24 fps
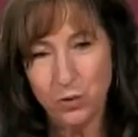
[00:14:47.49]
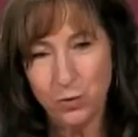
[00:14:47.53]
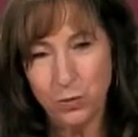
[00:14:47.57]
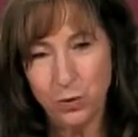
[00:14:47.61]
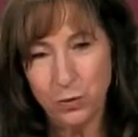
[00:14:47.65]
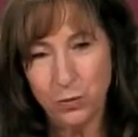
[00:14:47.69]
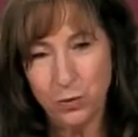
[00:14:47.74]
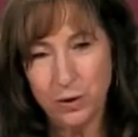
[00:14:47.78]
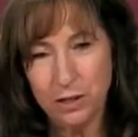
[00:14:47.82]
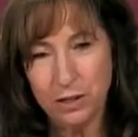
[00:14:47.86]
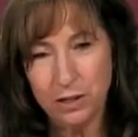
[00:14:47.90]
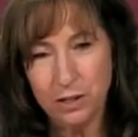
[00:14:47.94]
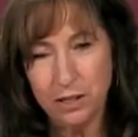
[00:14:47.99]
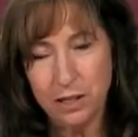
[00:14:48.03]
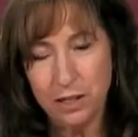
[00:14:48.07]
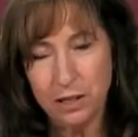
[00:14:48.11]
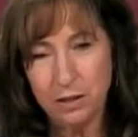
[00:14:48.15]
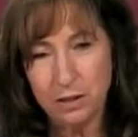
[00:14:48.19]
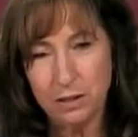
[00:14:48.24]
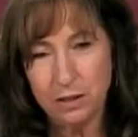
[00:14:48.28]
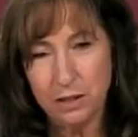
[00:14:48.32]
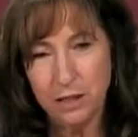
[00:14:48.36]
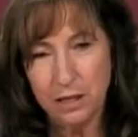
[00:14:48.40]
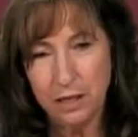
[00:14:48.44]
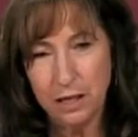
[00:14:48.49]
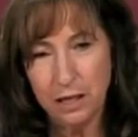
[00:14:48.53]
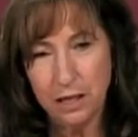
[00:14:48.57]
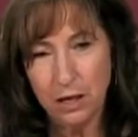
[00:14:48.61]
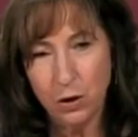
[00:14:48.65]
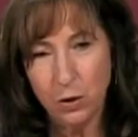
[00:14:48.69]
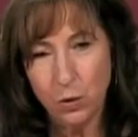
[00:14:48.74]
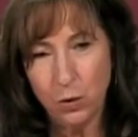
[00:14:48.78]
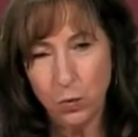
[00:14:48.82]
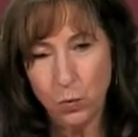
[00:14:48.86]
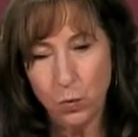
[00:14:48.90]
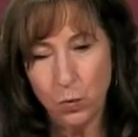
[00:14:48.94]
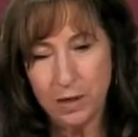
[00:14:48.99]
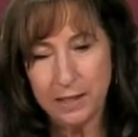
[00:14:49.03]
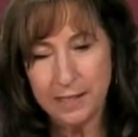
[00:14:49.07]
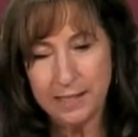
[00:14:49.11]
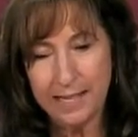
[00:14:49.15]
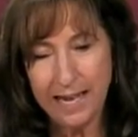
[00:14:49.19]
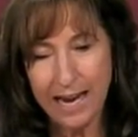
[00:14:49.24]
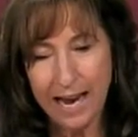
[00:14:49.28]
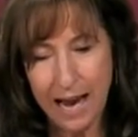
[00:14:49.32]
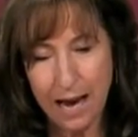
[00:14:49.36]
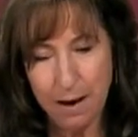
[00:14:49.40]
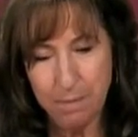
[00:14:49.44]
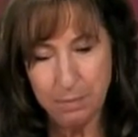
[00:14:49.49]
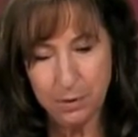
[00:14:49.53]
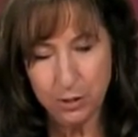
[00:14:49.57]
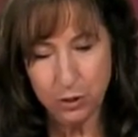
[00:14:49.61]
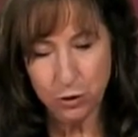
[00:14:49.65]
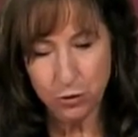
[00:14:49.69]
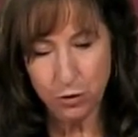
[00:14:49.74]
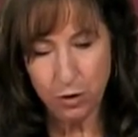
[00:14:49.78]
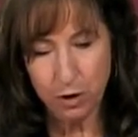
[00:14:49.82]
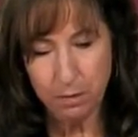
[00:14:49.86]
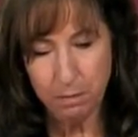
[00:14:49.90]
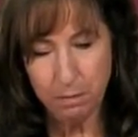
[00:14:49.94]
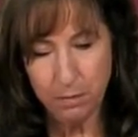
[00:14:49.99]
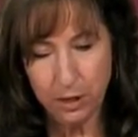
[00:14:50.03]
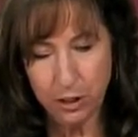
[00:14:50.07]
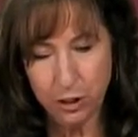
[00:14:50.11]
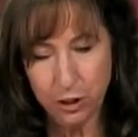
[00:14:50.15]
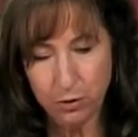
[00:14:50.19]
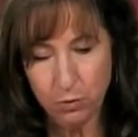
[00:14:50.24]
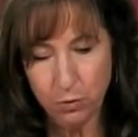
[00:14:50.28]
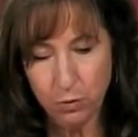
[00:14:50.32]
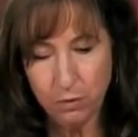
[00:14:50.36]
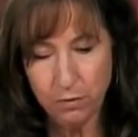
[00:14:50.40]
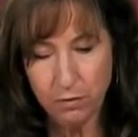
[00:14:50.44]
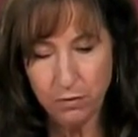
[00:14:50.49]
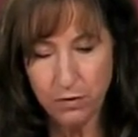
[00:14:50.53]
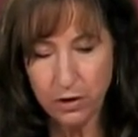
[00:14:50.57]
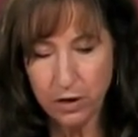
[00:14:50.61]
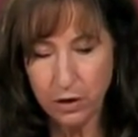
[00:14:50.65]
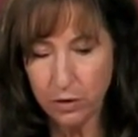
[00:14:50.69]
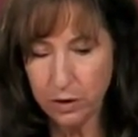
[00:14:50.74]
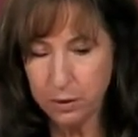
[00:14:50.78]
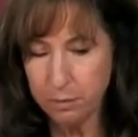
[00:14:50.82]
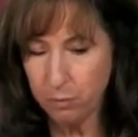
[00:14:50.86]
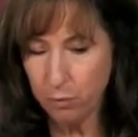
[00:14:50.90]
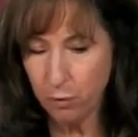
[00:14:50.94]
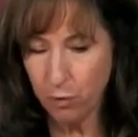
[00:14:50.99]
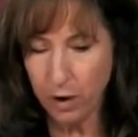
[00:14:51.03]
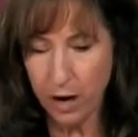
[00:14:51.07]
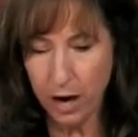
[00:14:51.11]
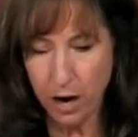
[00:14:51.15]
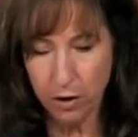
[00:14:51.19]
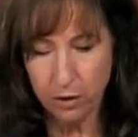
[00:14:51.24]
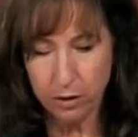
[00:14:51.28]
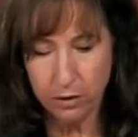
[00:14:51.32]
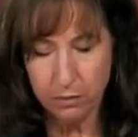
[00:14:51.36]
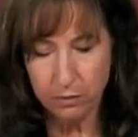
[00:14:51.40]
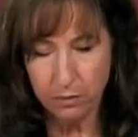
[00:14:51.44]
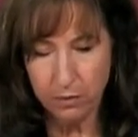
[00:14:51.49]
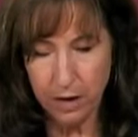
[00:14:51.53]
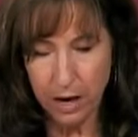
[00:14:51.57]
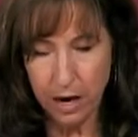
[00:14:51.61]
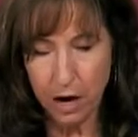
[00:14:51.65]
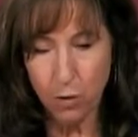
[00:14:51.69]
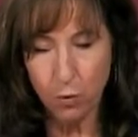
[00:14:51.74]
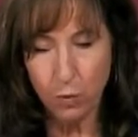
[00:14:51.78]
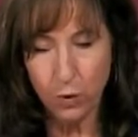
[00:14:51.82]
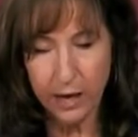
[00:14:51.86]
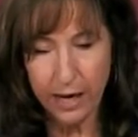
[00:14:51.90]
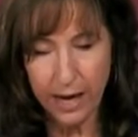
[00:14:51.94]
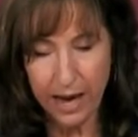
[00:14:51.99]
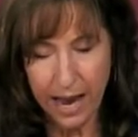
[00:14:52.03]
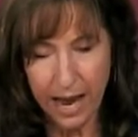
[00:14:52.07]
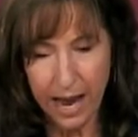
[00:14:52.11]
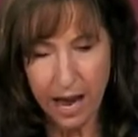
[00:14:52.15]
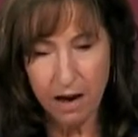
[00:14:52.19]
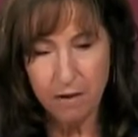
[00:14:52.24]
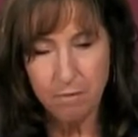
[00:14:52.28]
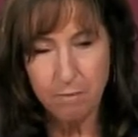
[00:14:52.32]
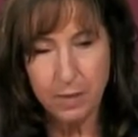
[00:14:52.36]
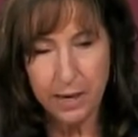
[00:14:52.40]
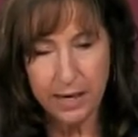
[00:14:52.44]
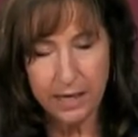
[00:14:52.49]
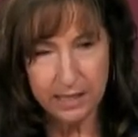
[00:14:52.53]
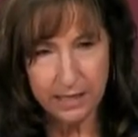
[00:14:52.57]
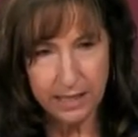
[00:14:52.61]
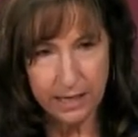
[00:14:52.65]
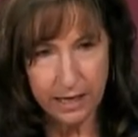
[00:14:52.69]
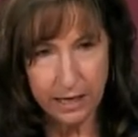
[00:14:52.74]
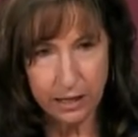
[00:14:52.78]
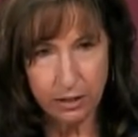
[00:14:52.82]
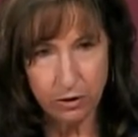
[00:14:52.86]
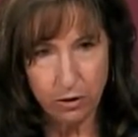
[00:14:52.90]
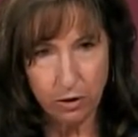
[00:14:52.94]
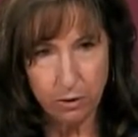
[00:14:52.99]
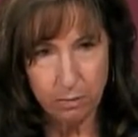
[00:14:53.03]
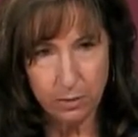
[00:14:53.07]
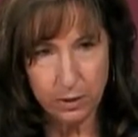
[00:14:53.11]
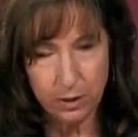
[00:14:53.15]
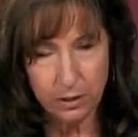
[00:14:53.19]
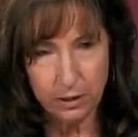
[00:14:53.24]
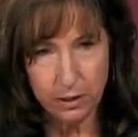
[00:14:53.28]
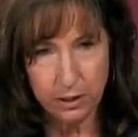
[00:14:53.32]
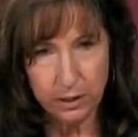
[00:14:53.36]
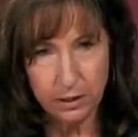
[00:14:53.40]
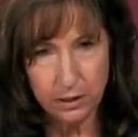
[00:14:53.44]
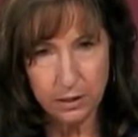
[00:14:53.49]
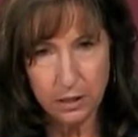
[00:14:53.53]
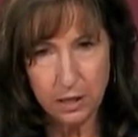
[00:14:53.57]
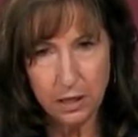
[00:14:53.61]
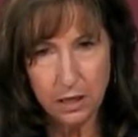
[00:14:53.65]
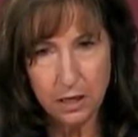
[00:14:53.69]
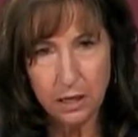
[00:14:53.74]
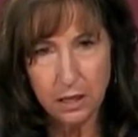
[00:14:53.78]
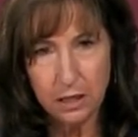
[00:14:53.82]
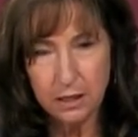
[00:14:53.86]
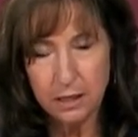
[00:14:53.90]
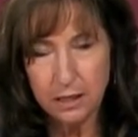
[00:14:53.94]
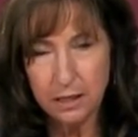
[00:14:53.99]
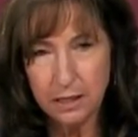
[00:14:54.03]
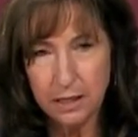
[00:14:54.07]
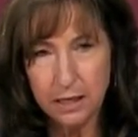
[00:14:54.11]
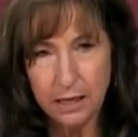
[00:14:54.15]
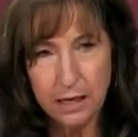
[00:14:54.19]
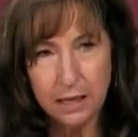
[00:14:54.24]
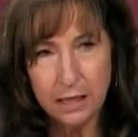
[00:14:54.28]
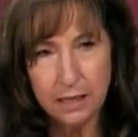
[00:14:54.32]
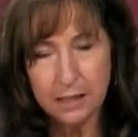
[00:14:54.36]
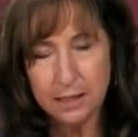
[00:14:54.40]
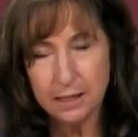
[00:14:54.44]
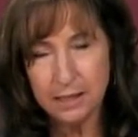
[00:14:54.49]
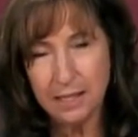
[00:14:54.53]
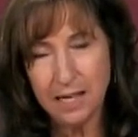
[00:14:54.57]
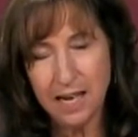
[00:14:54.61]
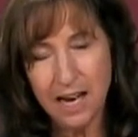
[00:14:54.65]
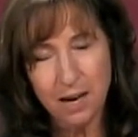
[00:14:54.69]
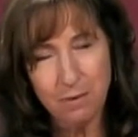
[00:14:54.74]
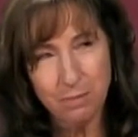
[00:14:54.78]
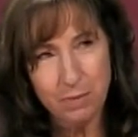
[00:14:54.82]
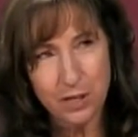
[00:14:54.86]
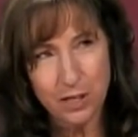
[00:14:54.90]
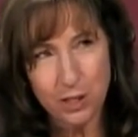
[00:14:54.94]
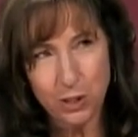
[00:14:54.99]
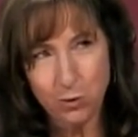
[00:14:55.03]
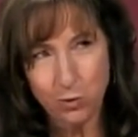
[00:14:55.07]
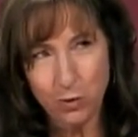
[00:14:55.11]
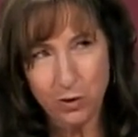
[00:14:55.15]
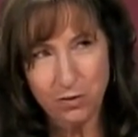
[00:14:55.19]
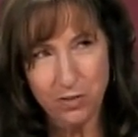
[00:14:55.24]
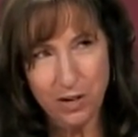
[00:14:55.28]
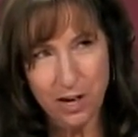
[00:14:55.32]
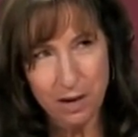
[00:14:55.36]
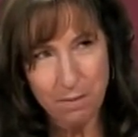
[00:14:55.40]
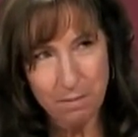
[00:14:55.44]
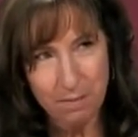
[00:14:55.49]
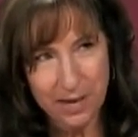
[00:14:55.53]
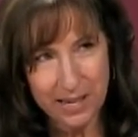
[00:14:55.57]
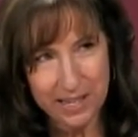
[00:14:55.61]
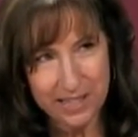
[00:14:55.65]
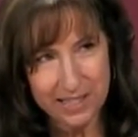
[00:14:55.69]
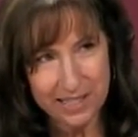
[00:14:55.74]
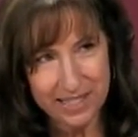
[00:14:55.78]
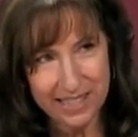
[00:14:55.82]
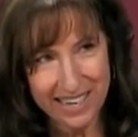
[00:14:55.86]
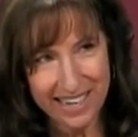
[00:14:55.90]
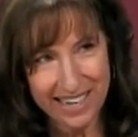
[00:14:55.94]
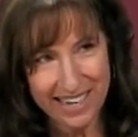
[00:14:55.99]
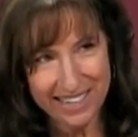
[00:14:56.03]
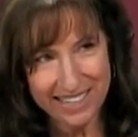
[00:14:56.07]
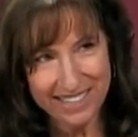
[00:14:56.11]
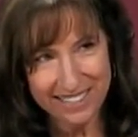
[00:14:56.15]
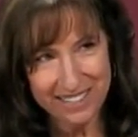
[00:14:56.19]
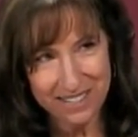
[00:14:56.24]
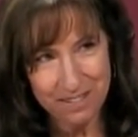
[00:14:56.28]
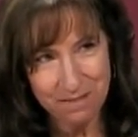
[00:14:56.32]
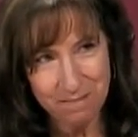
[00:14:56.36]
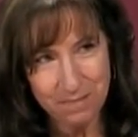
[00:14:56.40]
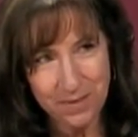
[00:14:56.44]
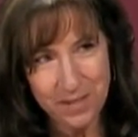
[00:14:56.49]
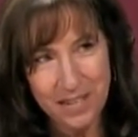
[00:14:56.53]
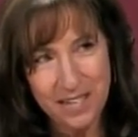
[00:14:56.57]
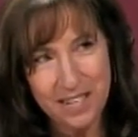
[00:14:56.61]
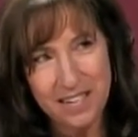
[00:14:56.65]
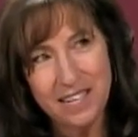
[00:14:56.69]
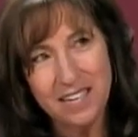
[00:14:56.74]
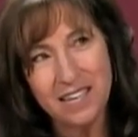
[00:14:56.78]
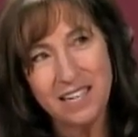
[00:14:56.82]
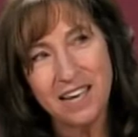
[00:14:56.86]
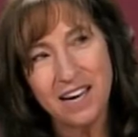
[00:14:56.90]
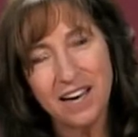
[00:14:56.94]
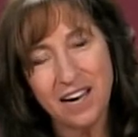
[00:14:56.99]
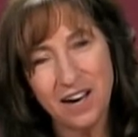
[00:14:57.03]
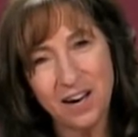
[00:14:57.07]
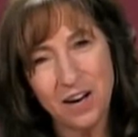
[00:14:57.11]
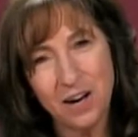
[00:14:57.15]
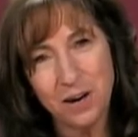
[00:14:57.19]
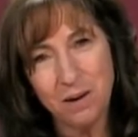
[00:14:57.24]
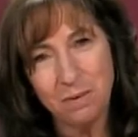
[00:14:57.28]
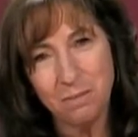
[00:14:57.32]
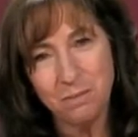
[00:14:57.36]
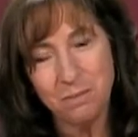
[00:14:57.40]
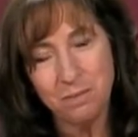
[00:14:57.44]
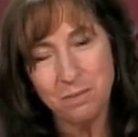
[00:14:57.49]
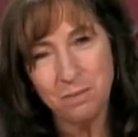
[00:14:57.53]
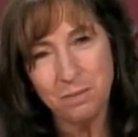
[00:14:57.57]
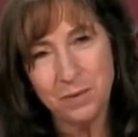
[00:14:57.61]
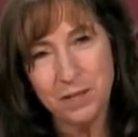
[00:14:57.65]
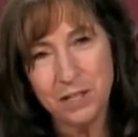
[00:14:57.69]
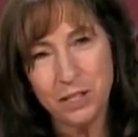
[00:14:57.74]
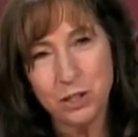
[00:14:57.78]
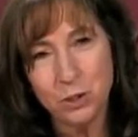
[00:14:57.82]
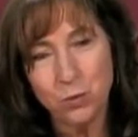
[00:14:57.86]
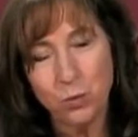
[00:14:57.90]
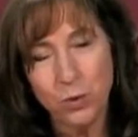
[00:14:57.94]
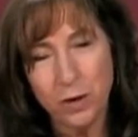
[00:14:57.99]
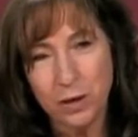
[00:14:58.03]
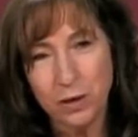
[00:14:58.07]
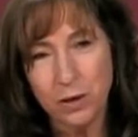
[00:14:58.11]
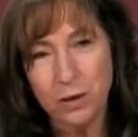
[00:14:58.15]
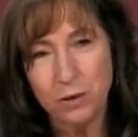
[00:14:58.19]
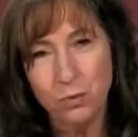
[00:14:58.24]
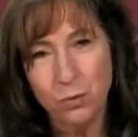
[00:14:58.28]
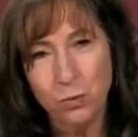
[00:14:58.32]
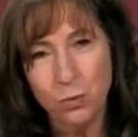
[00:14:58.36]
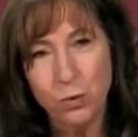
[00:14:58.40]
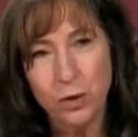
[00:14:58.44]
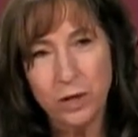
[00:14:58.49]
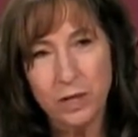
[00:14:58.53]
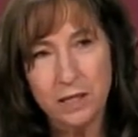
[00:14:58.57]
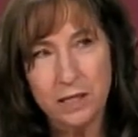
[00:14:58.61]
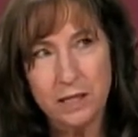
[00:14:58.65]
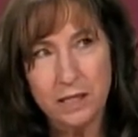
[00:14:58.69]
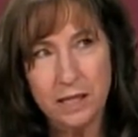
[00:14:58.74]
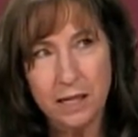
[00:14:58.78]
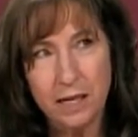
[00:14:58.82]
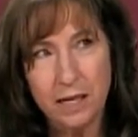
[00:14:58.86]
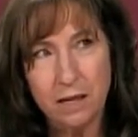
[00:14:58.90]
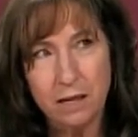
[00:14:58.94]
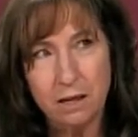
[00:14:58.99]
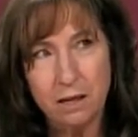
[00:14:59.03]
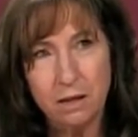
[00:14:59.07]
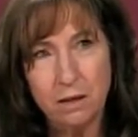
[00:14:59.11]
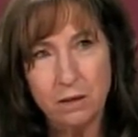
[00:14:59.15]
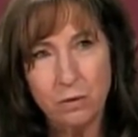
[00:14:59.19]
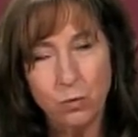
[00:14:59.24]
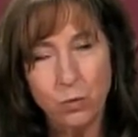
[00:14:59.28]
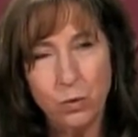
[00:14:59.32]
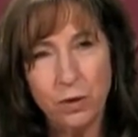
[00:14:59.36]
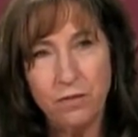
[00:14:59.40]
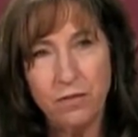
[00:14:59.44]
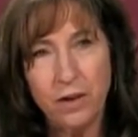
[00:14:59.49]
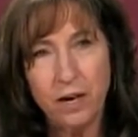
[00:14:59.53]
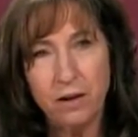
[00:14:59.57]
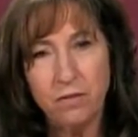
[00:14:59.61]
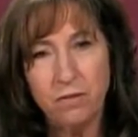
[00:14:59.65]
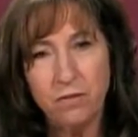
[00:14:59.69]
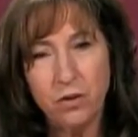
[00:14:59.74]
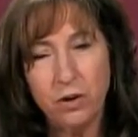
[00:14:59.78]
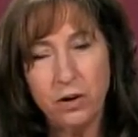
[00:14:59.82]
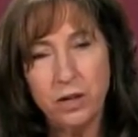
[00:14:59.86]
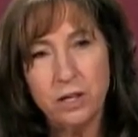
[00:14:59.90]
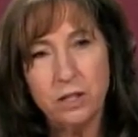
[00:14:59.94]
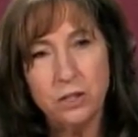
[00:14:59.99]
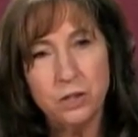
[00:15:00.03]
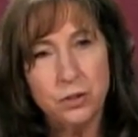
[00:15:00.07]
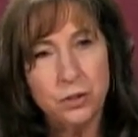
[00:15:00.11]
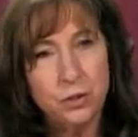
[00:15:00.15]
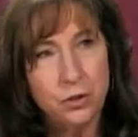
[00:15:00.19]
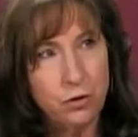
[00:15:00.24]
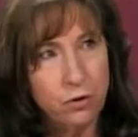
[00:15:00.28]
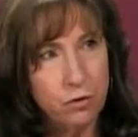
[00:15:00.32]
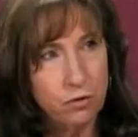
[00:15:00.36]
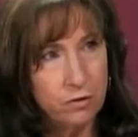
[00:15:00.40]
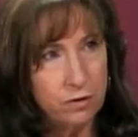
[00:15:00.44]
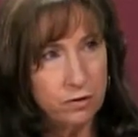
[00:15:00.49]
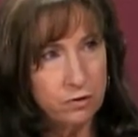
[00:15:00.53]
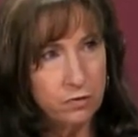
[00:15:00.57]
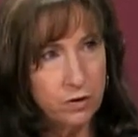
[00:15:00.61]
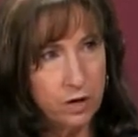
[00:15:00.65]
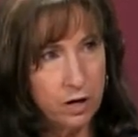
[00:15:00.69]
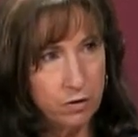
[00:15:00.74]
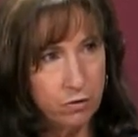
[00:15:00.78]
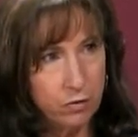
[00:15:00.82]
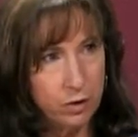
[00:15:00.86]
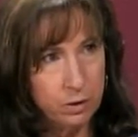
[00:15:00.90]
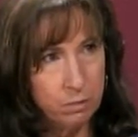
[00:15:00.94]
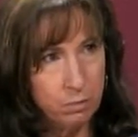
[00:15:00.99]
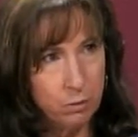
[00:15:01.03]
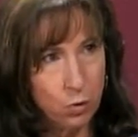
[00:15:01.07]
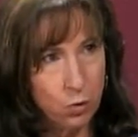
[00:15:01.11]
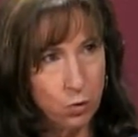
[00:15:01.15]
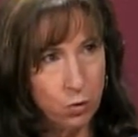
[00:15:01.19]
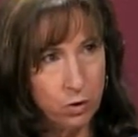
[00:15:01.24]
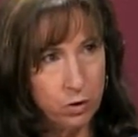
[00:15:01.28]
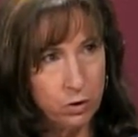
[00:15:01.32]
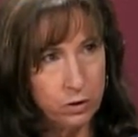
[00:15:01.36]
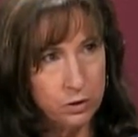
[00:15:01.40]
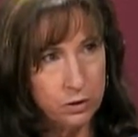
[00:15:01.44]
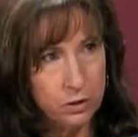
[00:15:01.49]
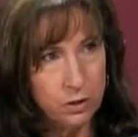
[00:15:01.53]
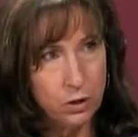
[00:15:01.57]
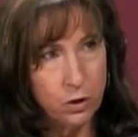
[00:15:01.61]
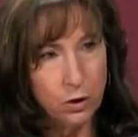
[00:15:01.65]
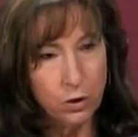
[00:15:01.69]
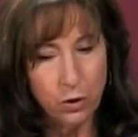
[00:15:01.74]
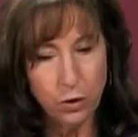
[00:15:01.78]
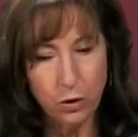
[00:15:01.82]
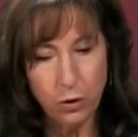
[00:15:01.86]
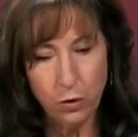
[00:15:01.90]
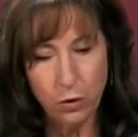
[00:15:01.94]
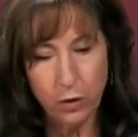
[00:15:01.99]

when we look at what's happened to our budget. And we're very proud of how we have maintained our buildings. The need is not because we've not maintained them. Right. Um, because we really take we've had very conservative governing boards mm-hmm. who